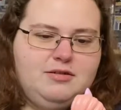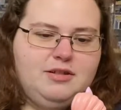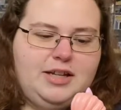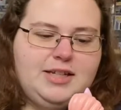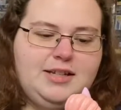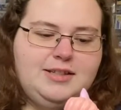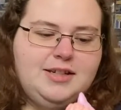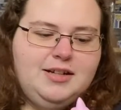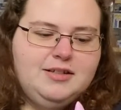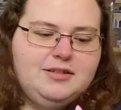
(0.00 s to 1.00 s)
Like, it, it's
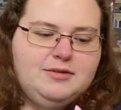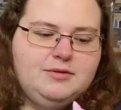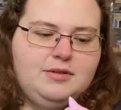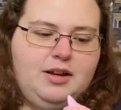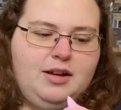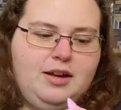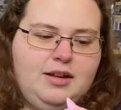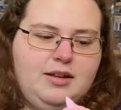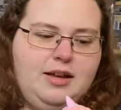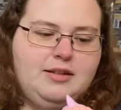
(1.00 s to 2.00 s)
not
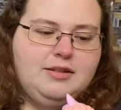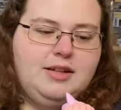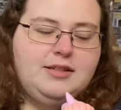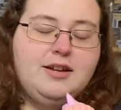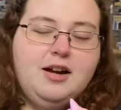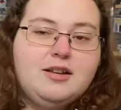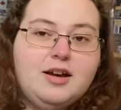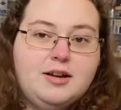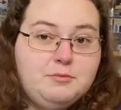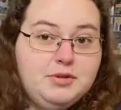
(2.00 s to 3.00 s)
it, it's not an
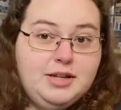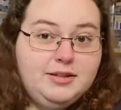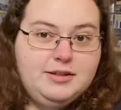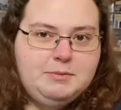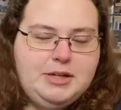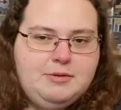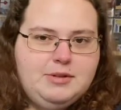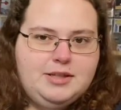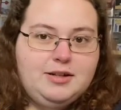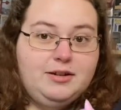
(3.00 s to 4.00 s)
unpleasant smell, but
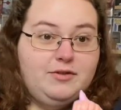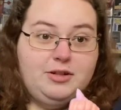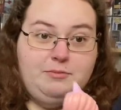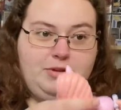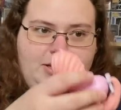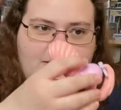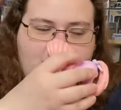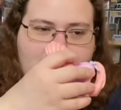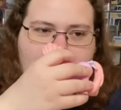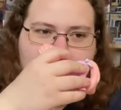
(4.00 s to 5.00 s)
it's not a very pleasant
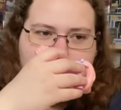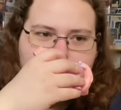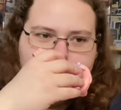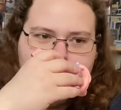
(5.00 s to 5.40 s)
one either.